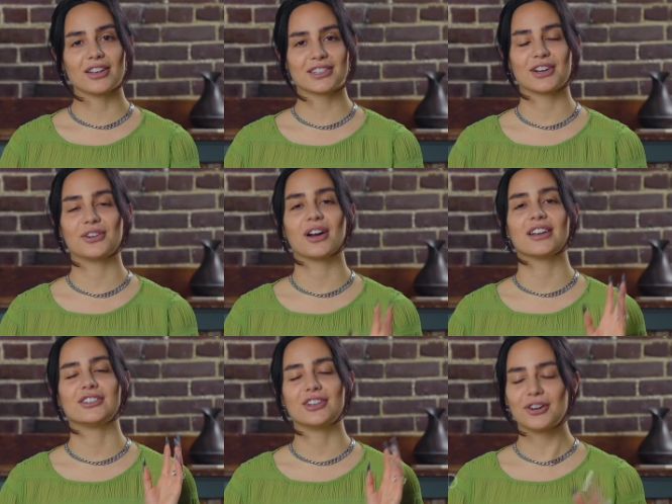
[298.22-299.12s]
Also,
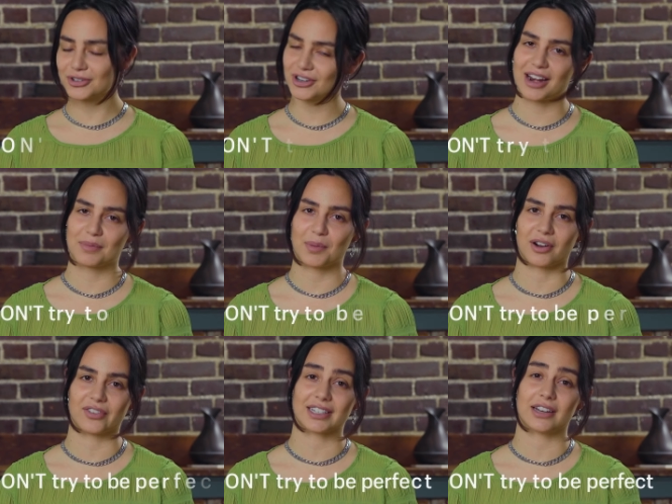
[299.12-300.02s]
don't try to be
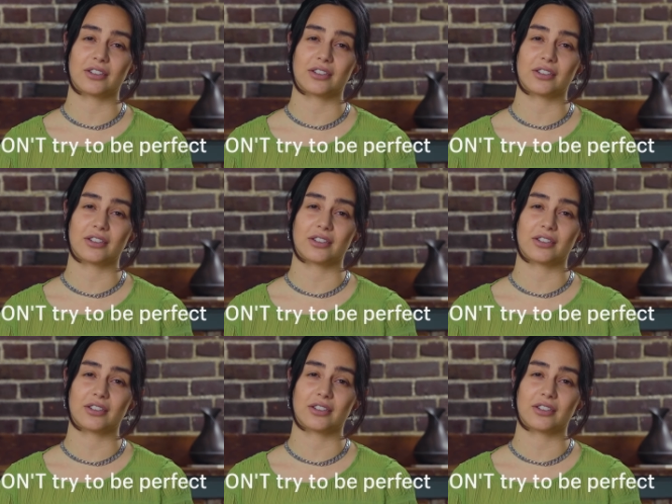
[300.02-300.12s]
perfect.